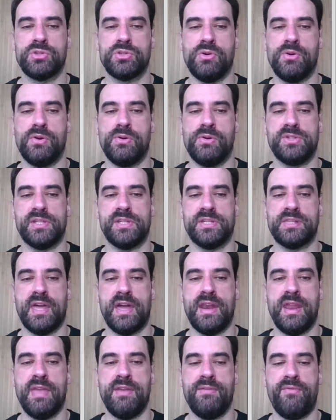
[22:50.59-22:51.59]
So just
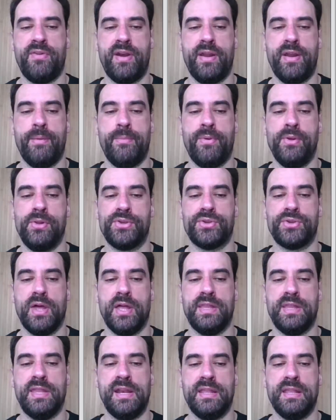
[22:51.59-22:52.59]
an A variable,
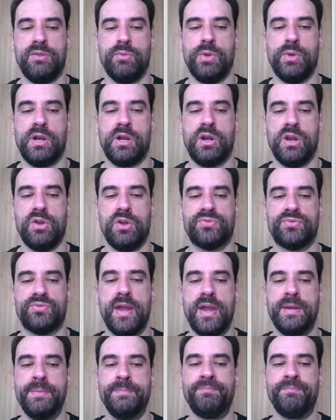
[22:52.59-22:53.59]
so then it will close
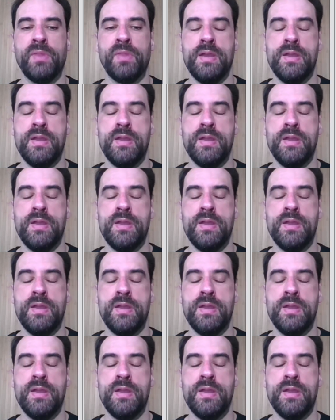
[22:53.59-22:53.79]
fine.